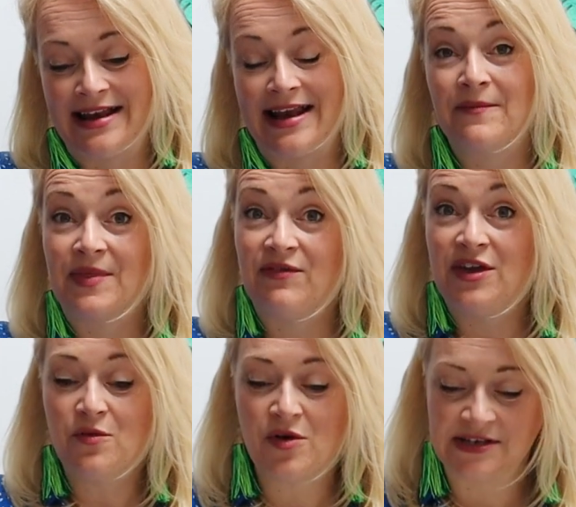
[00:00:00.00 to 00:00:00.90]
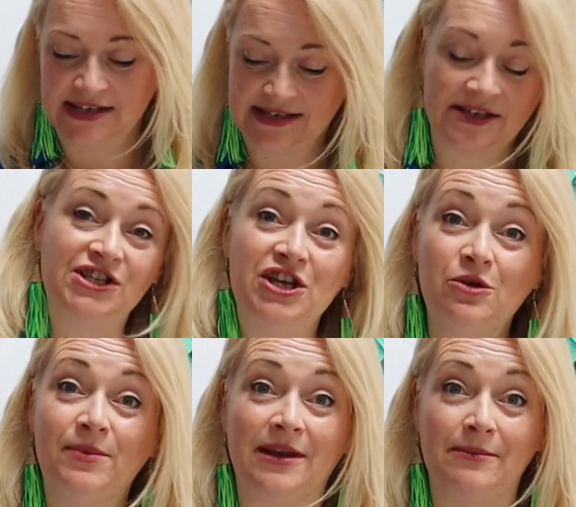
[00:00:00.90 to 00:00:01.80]
Now if you want just a
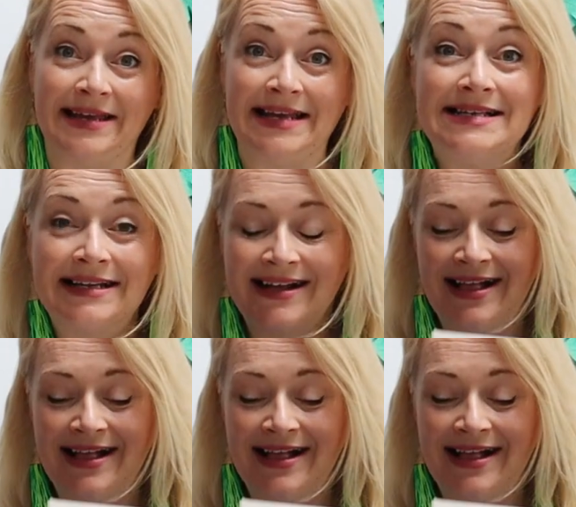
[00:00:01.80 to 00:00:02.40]
tubular bead,